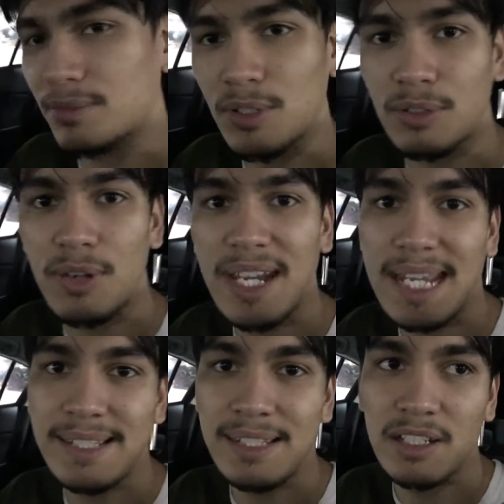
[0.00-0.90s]
not grade
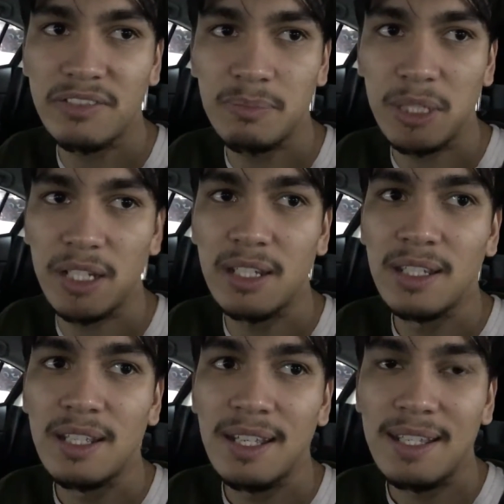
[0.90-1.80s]
A stuff, but
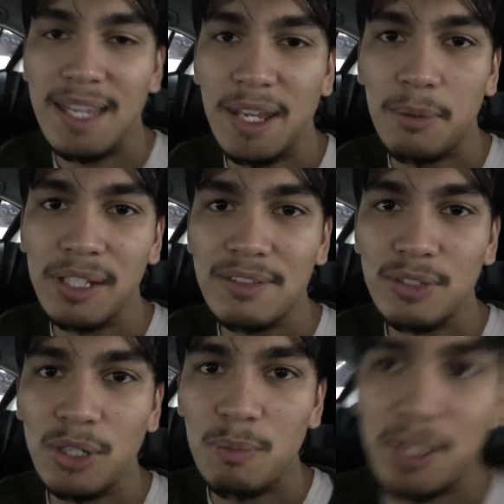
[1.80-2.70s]
hey, we're living on a